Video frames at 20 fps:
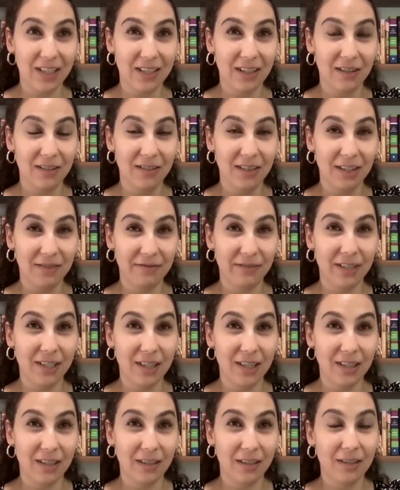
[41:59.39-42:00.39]
So definitely
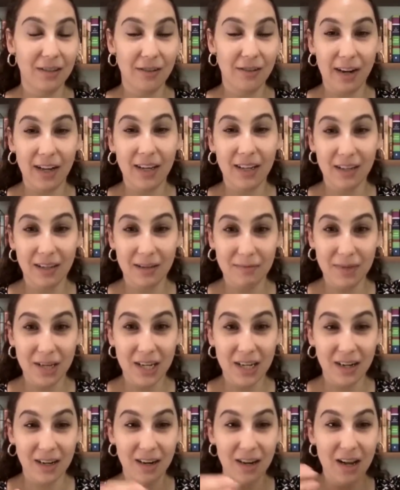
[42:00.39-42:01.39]
going to credit him
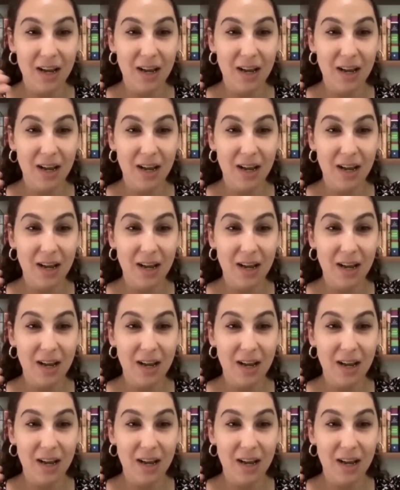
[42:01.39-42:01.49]
here.